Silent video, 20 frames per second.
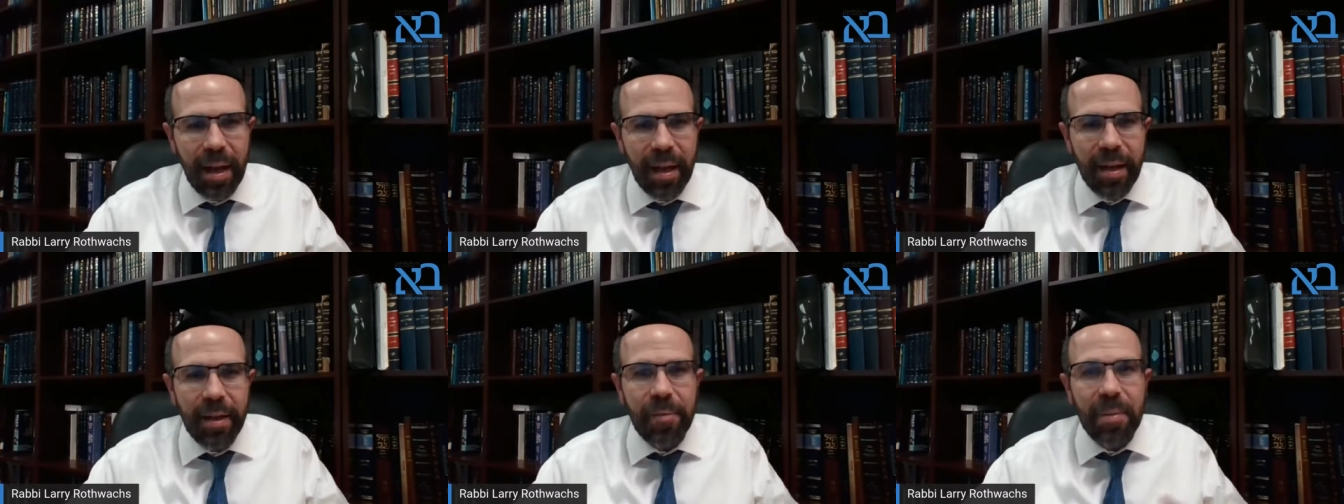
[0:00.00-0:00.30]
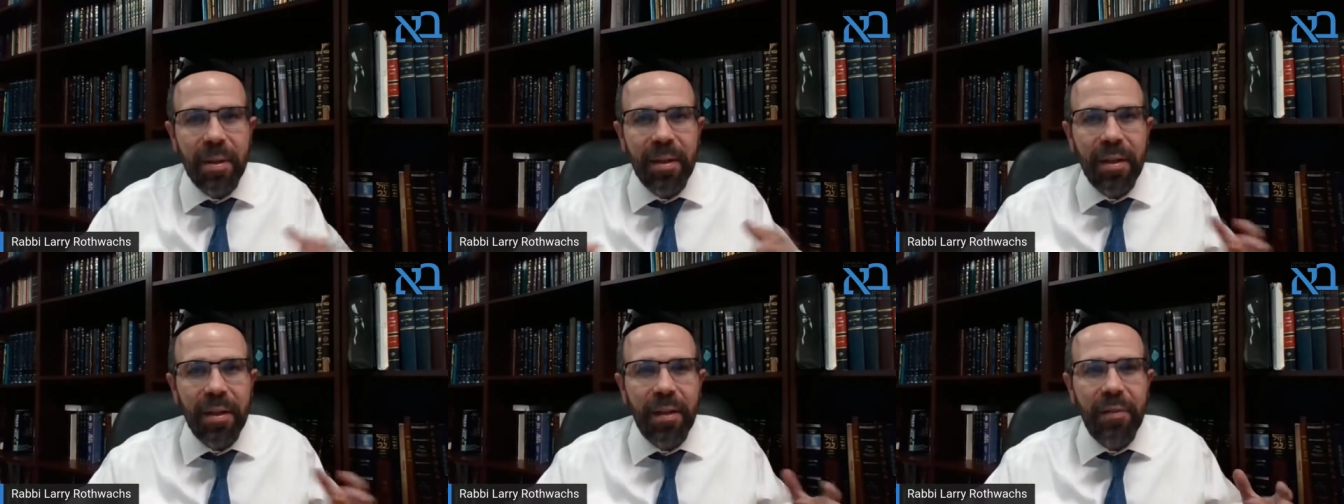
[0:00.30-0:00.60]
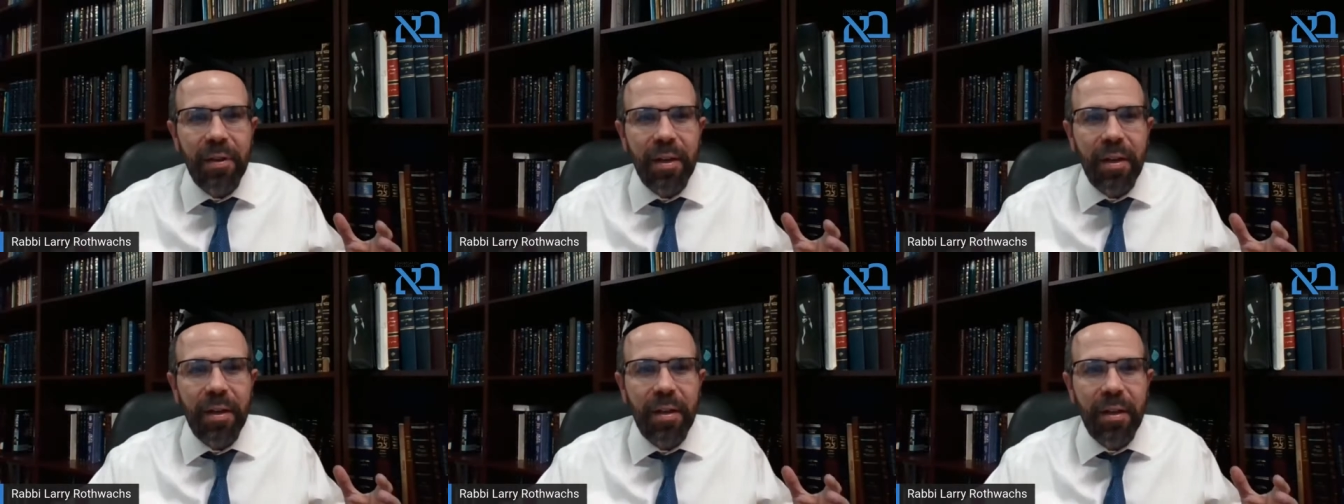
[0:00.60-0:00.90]
I have been
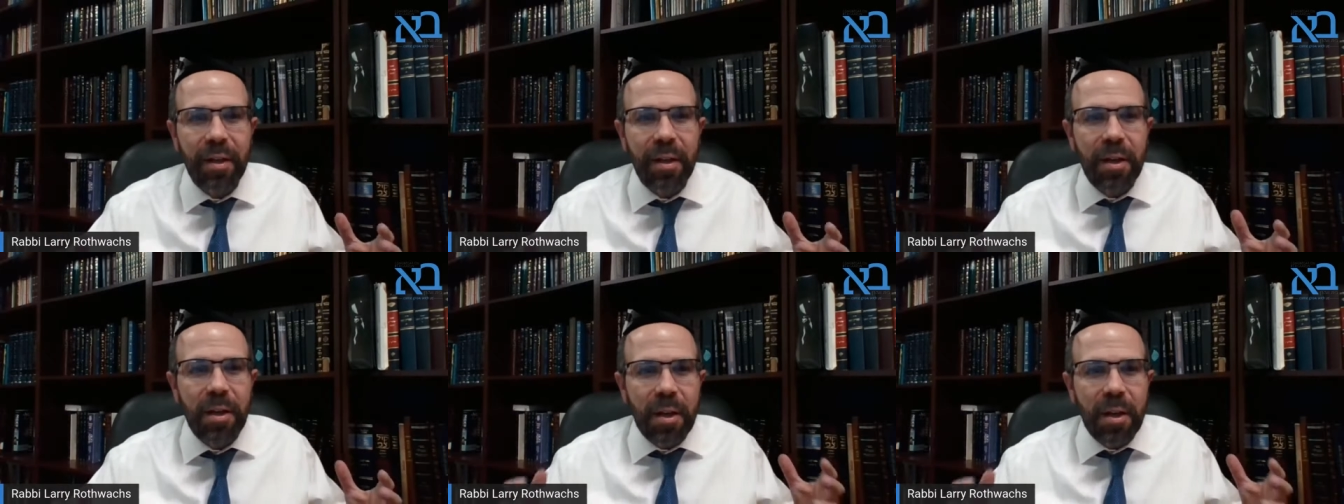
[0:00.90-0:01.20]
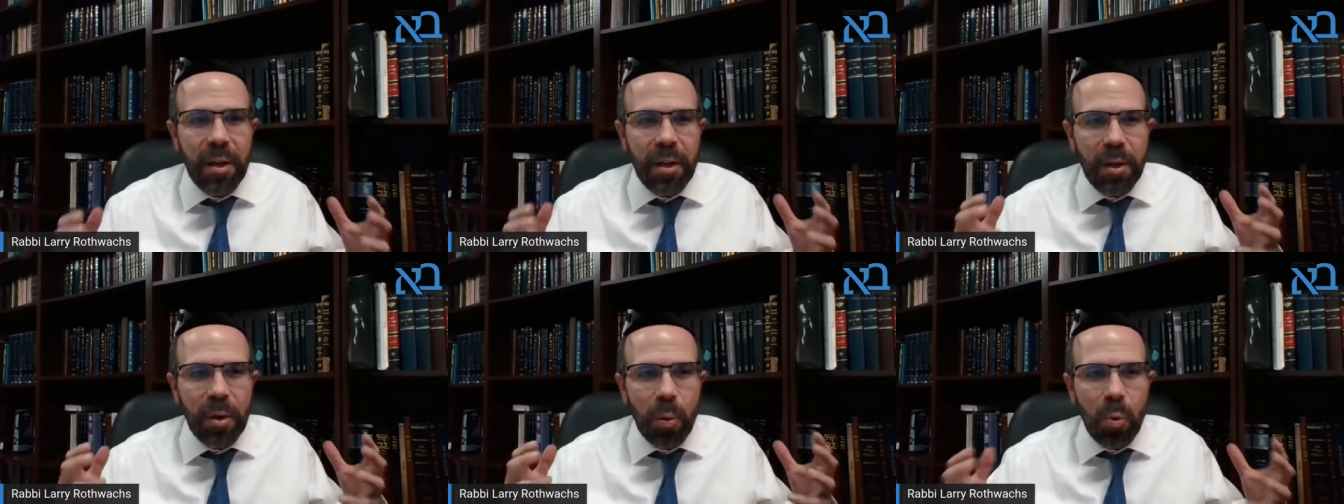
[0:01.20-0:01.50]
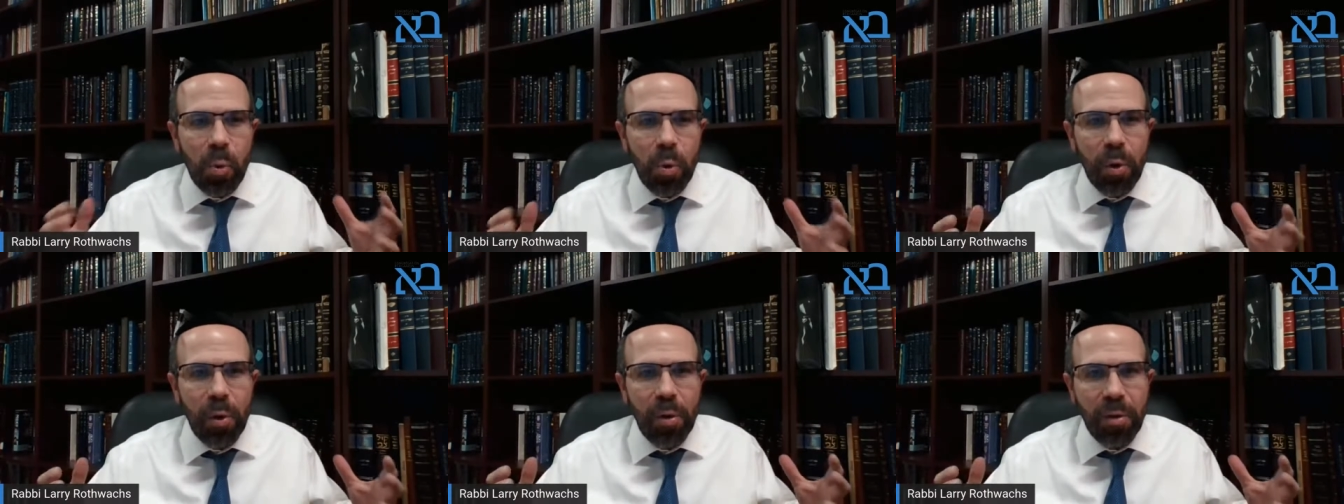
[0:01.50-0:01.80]
living in a
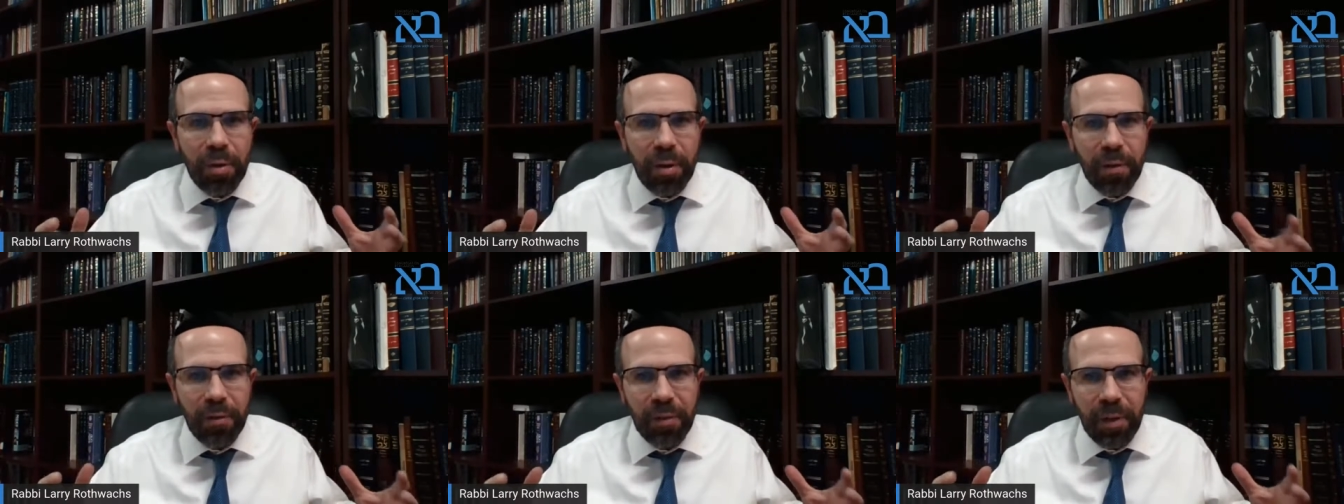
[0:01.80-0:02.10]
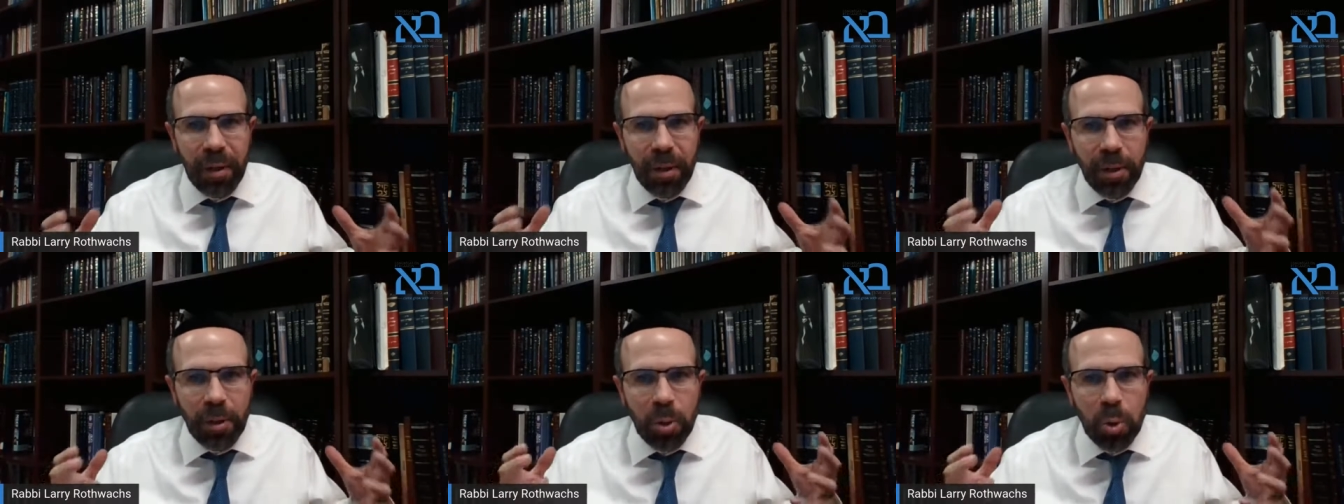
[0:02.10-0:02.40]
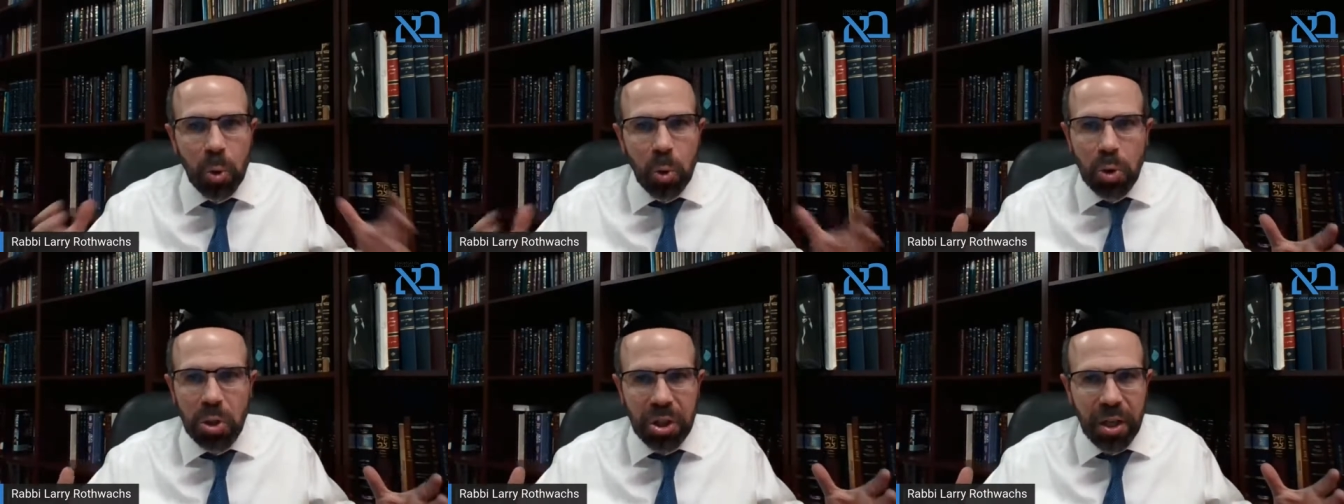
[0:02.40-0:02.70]
world of
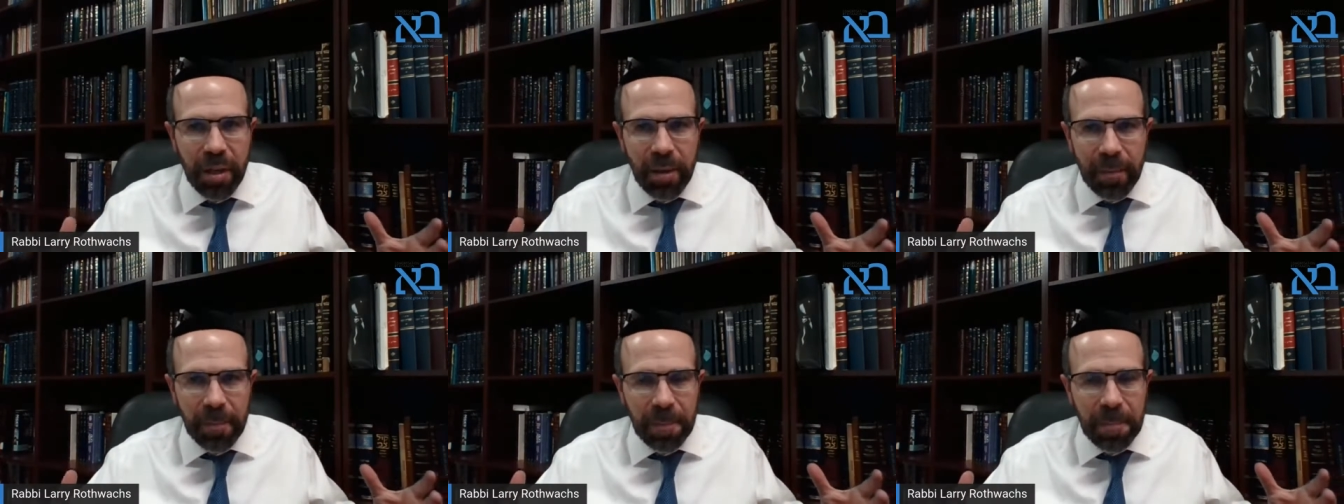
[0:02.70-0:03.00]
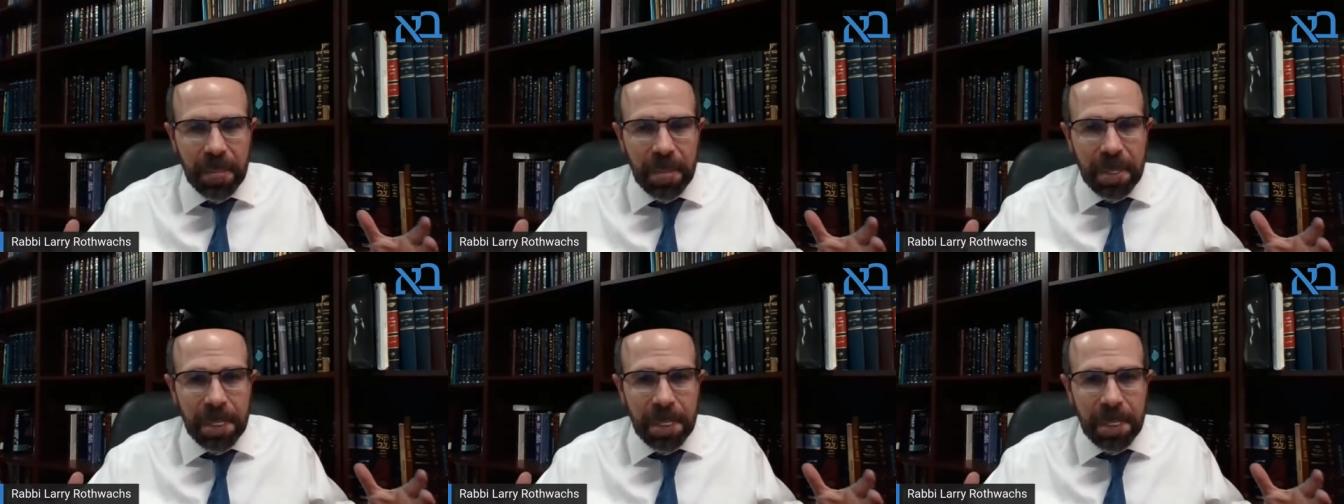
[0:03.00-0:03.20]
illusion.